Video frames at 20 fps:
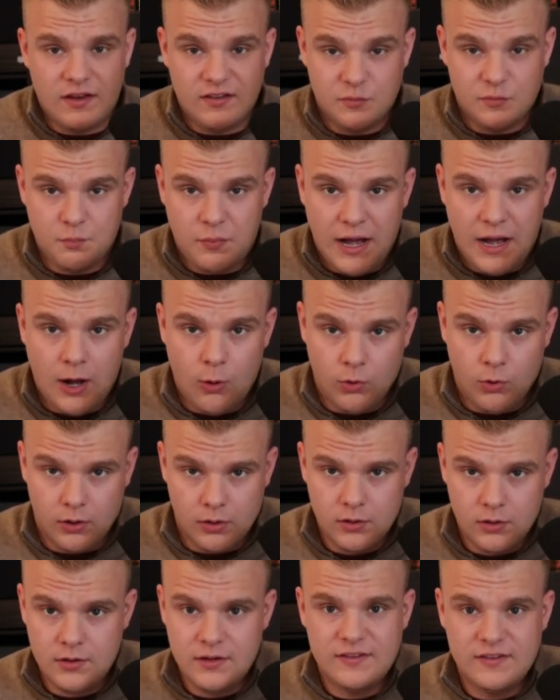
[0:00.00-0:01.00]
is power.
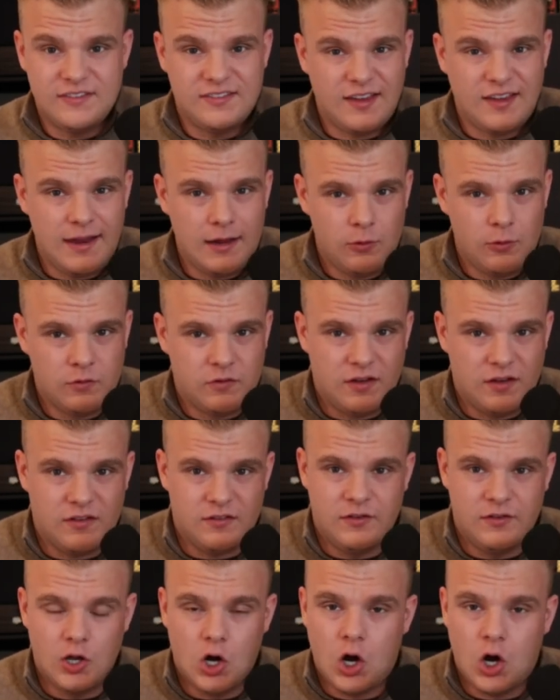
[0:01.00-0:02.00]
Sales
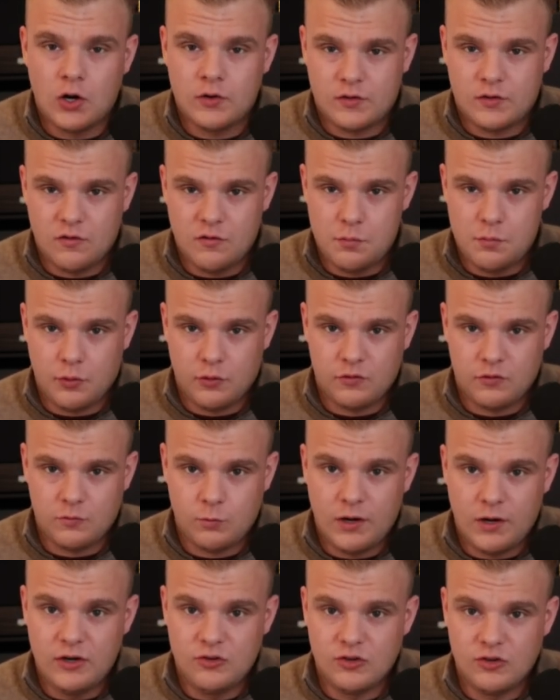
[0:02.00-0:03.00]
is the art of
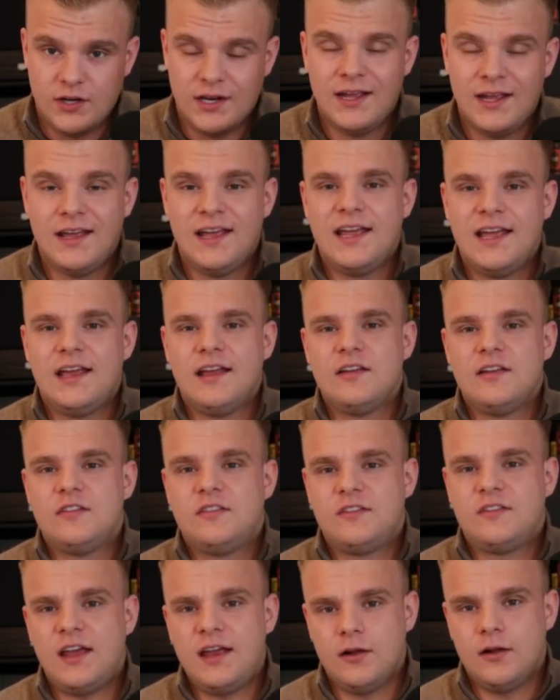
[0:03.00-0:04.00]
persuasion.
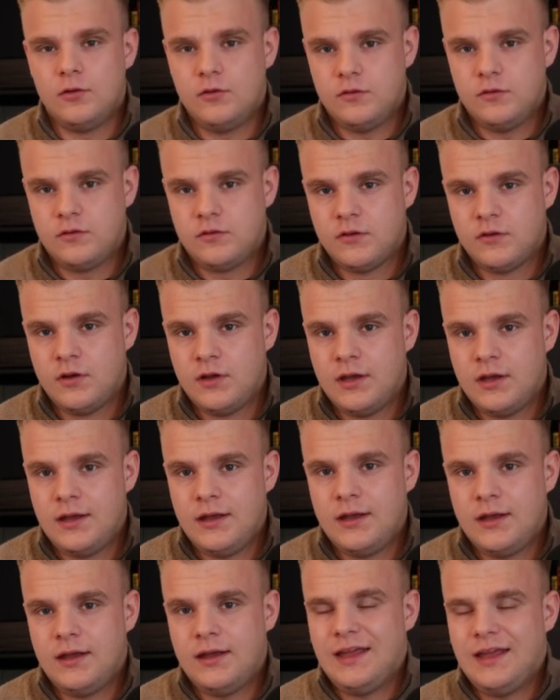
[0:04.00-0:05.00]
Sales
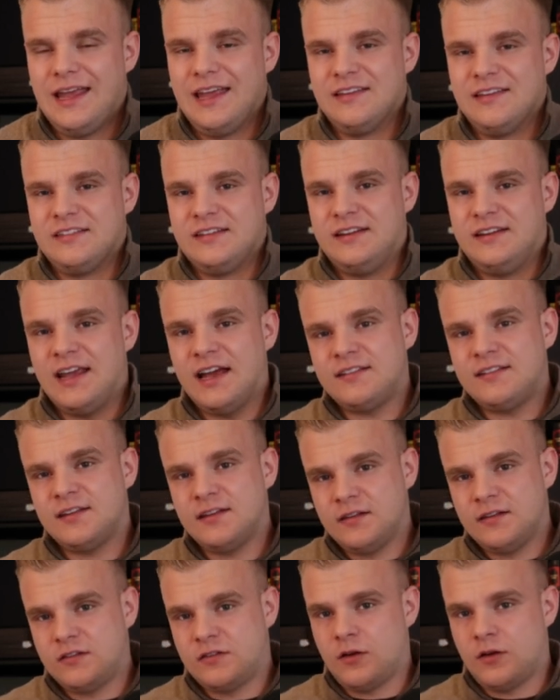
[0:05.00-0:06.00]
is
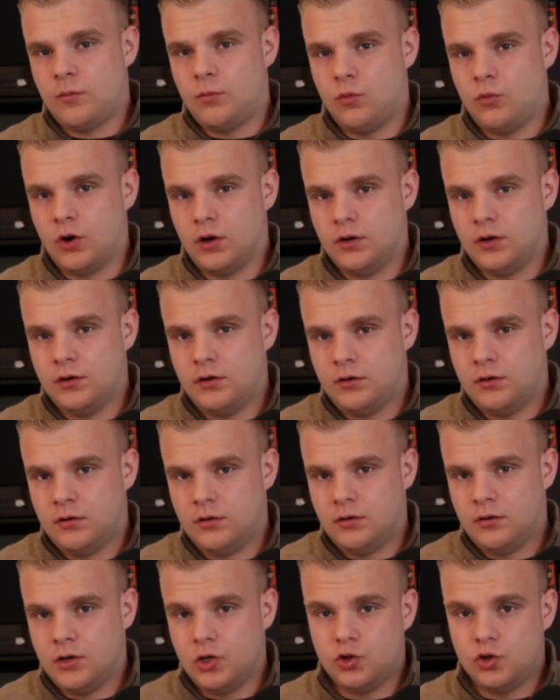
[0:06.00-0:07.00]
getting someone
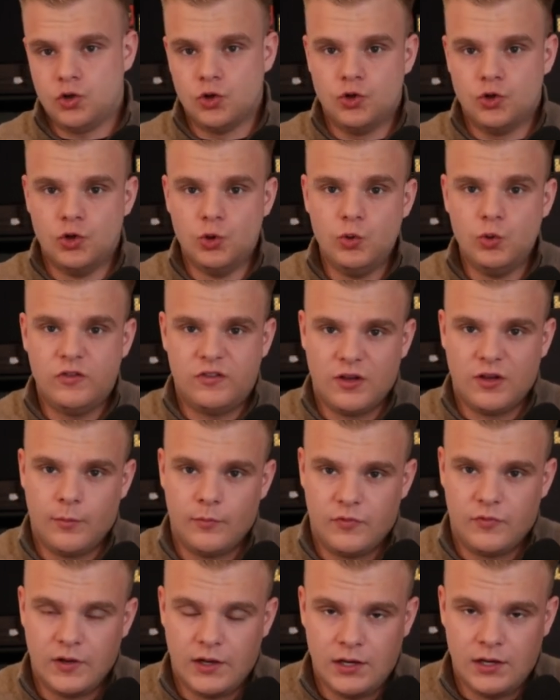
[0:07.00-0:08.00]
to do
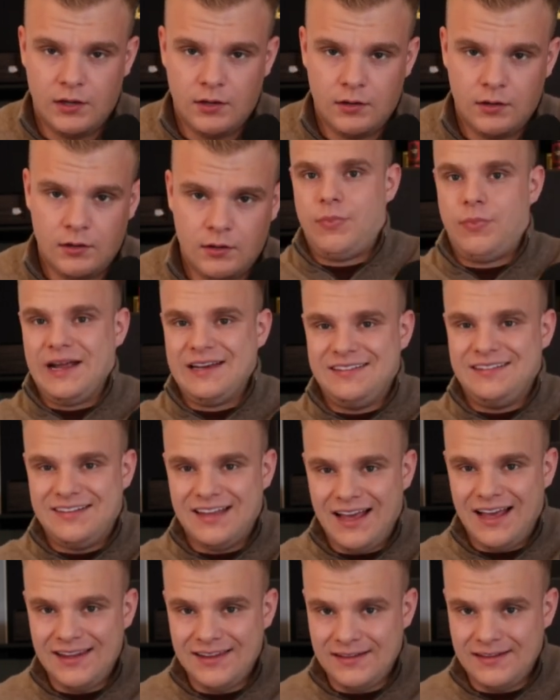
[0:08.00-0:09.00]
something by
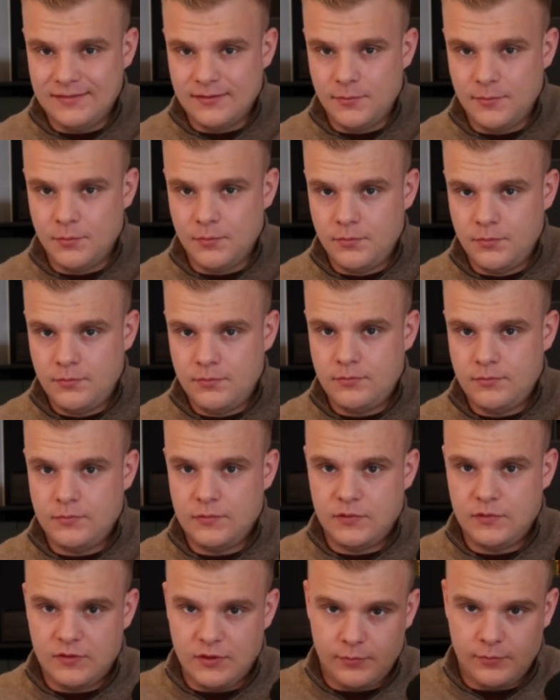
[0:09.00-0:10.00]
telling them
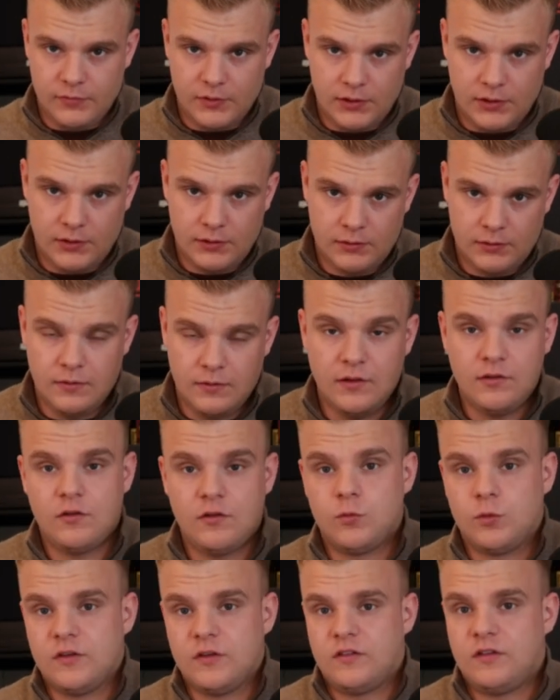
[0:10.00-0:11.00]
something. This is
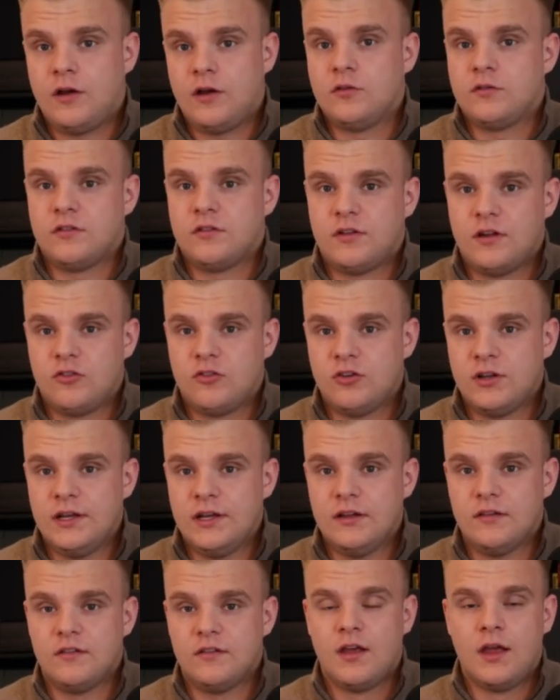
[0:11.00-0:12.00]
what sales essentially
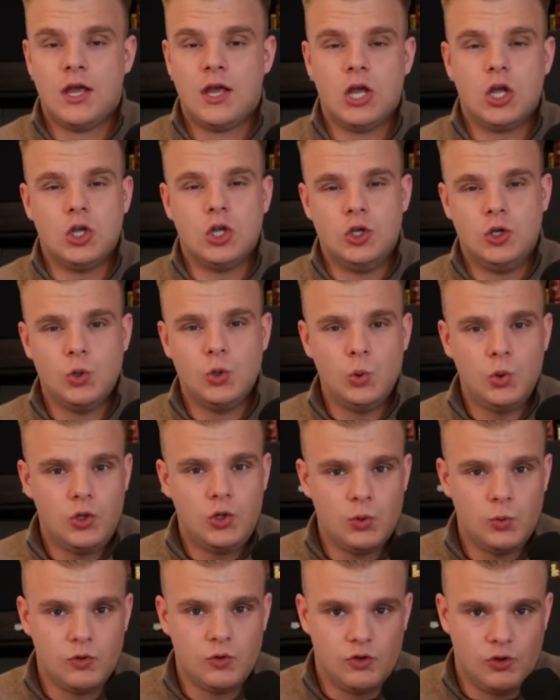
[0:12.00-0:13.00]
is. You
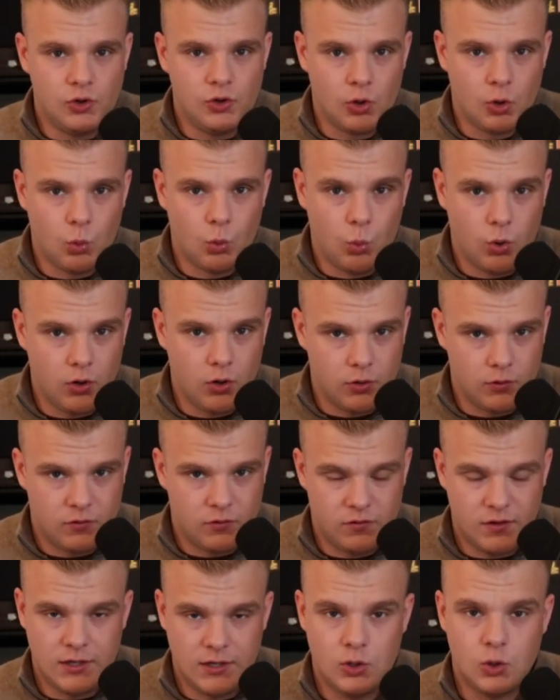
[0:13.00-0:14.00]
use your
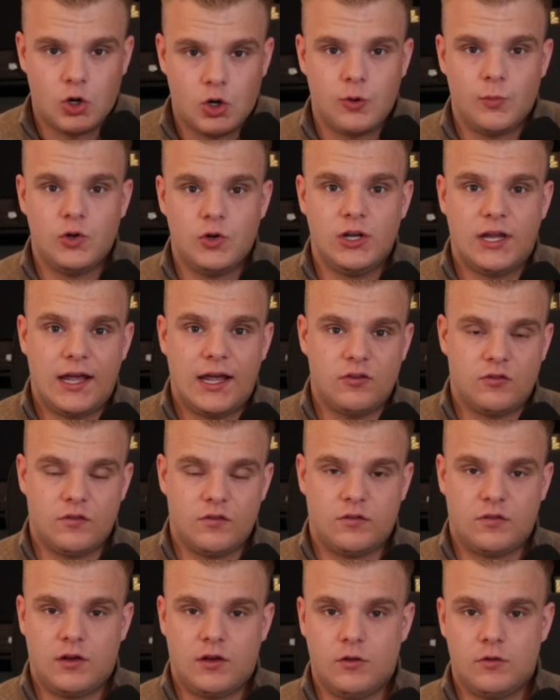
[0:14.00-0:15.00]
words and your communication
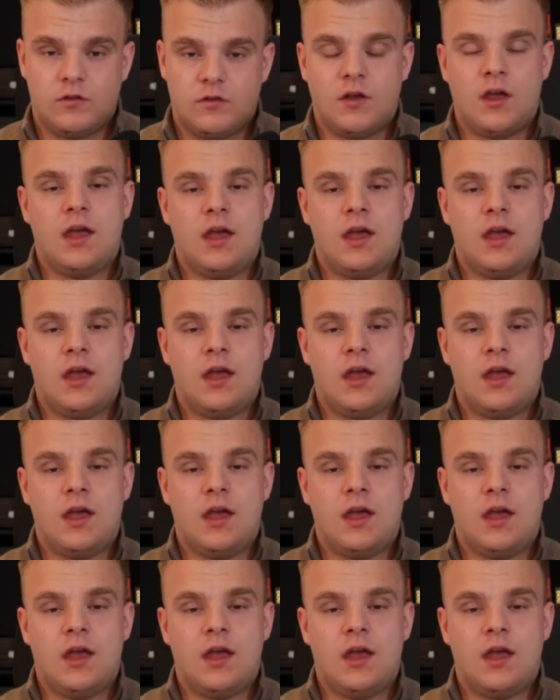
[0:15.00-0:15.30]
skills